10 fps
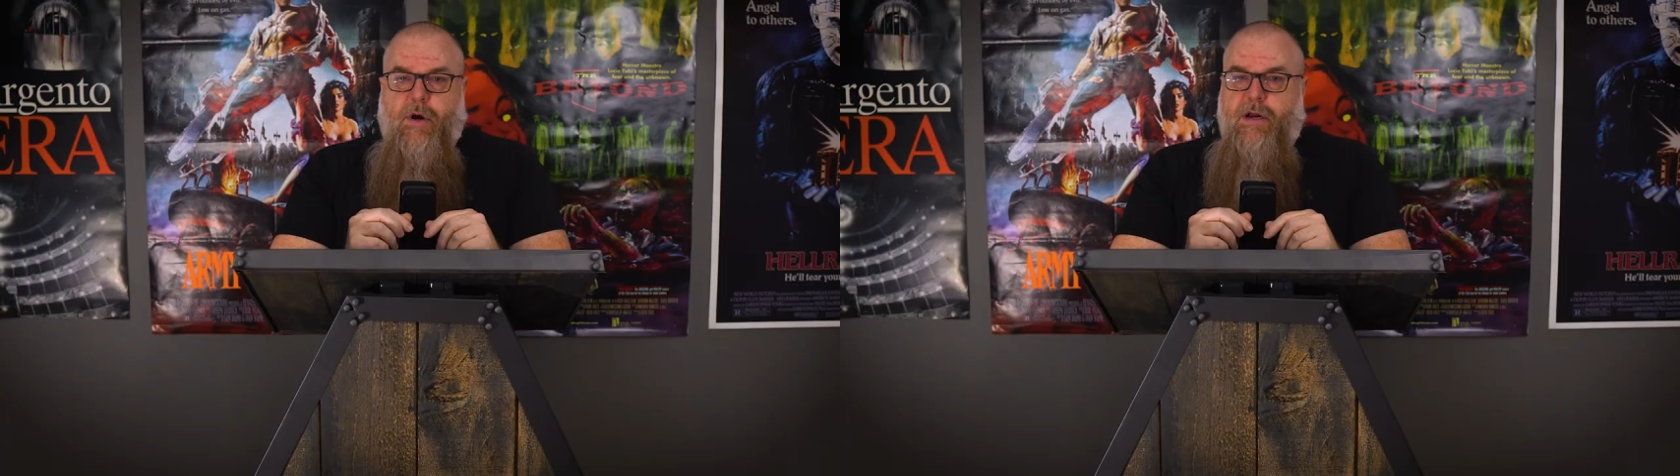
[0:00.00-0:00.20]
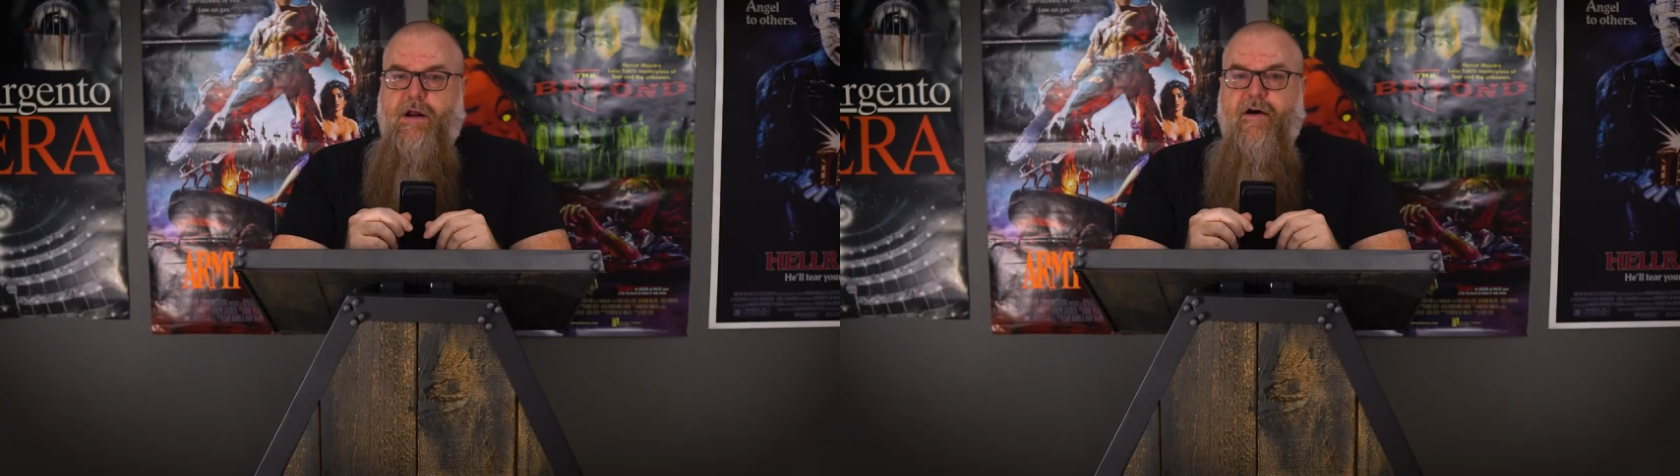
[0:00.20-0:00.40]

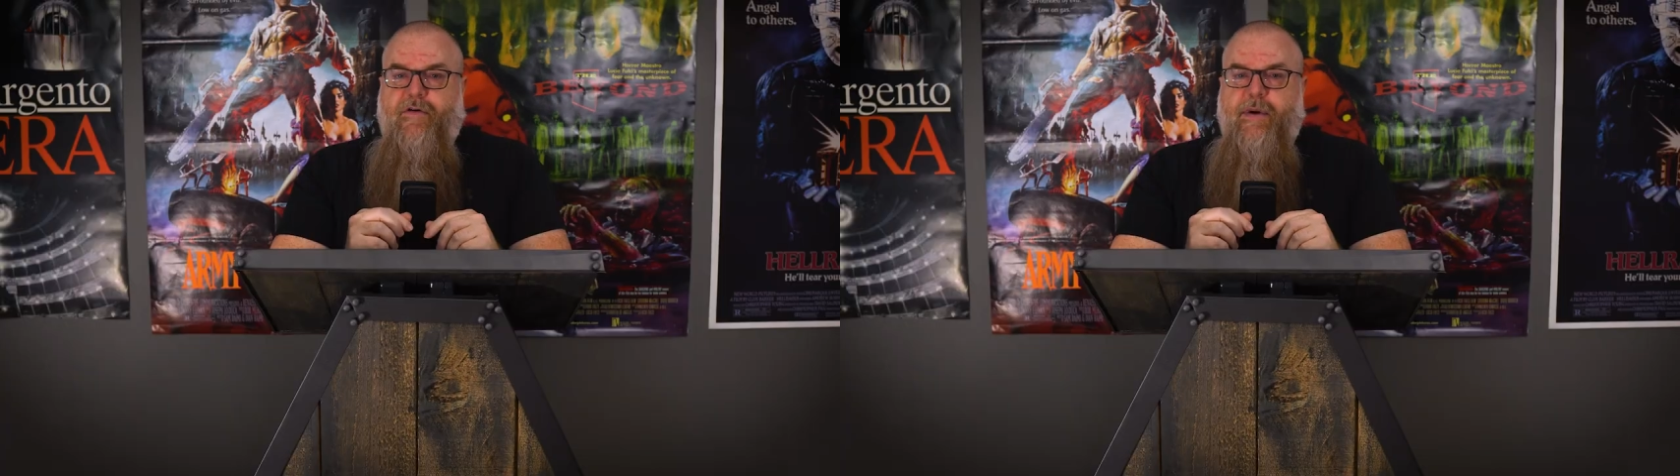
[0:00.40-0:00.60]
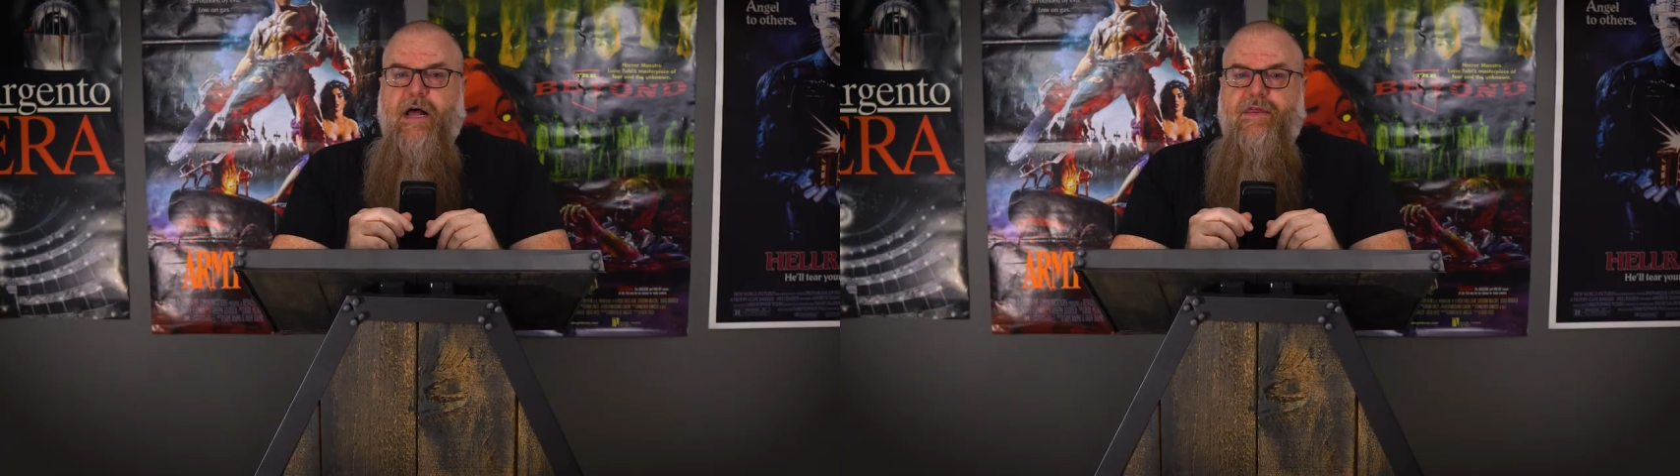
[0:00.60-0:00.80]
But enough
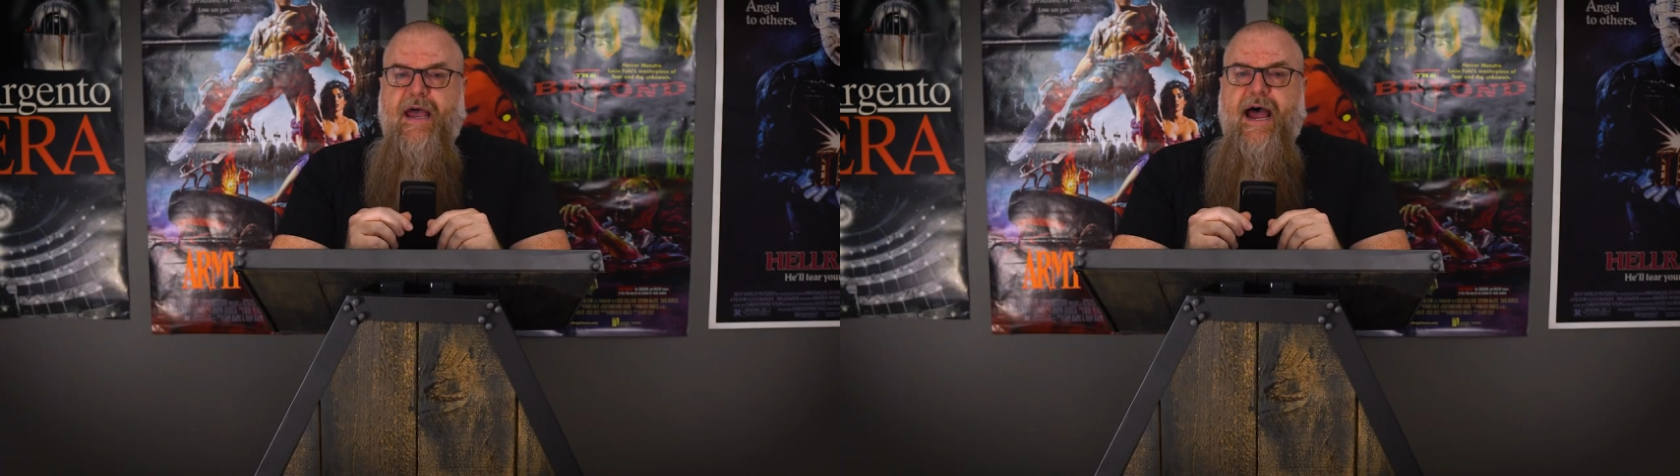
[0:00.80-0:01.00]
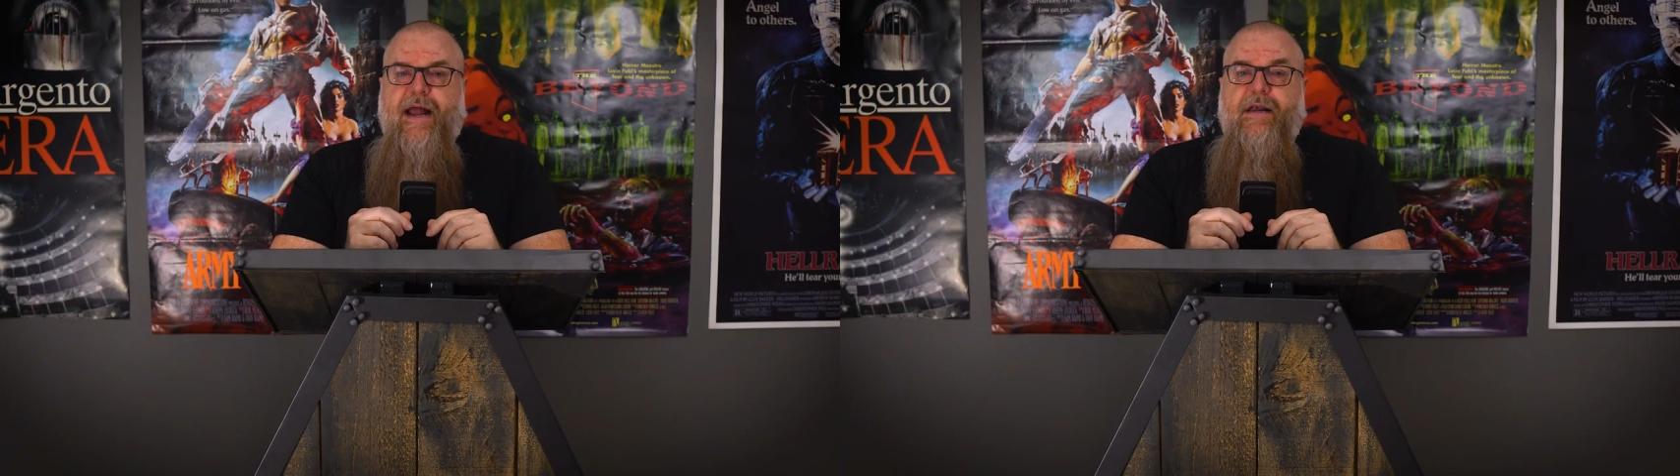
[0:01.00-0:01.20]
about
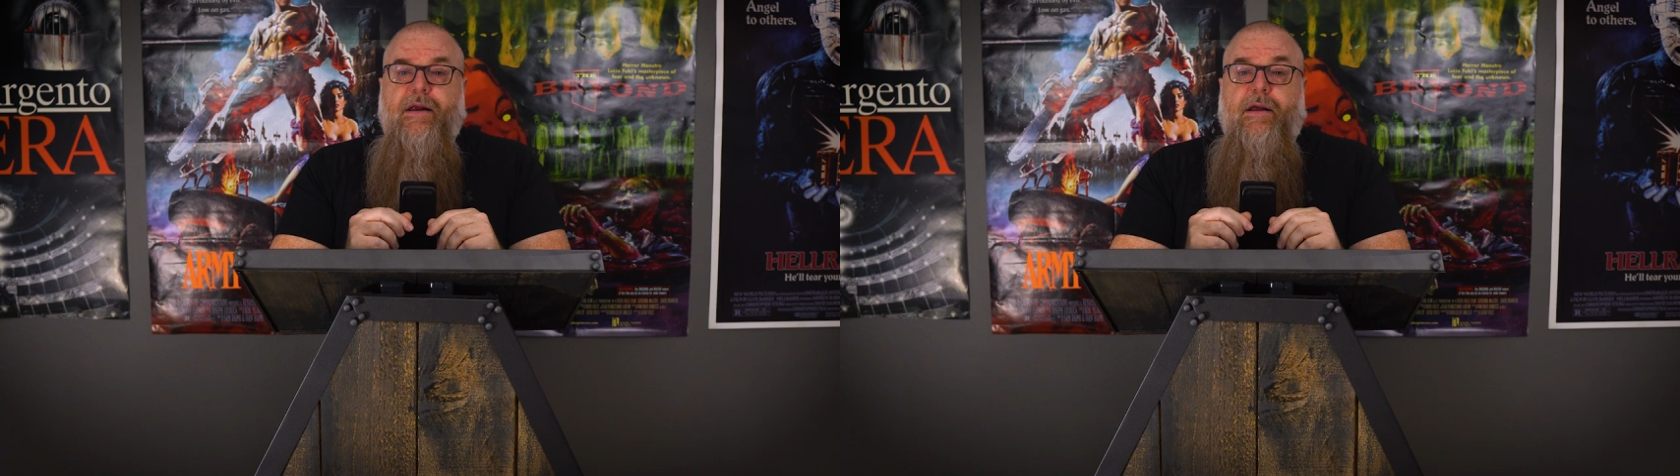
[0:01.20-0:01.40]
that.